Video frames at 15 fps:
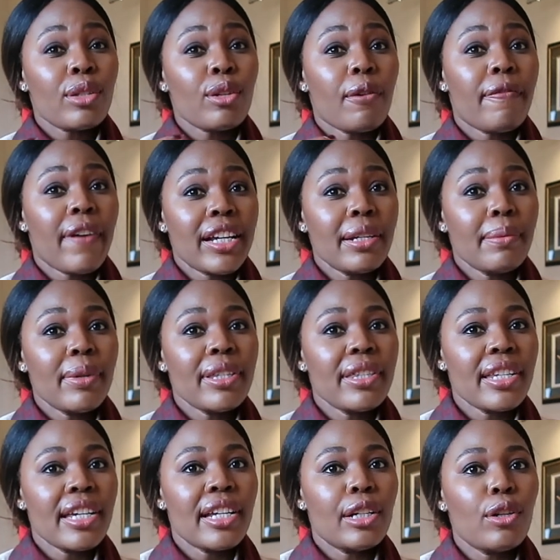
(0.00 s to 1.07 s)
so vitamin
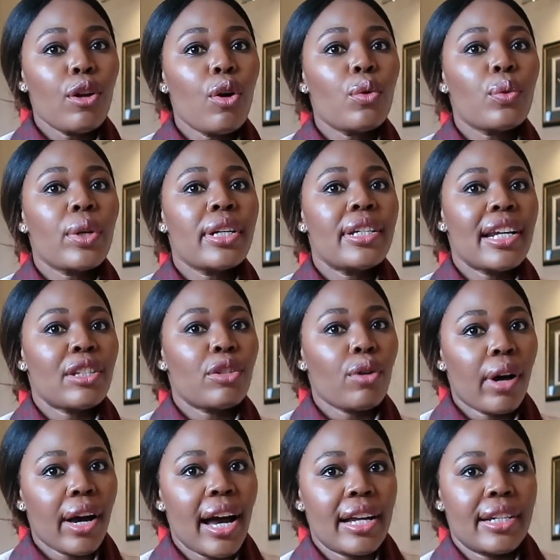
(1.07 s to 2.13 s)
C alone does
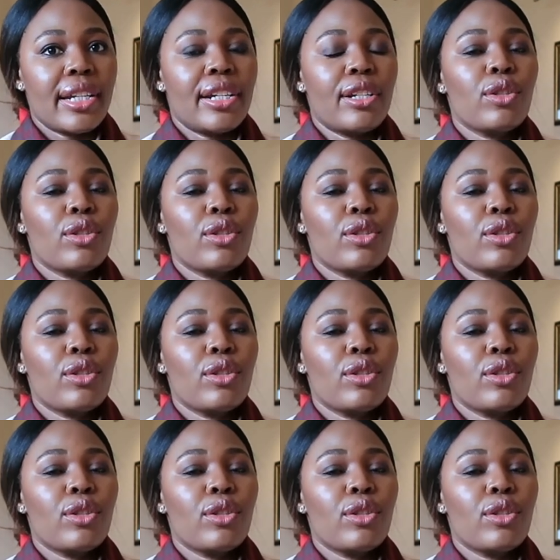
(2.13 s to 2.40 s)
not cut it.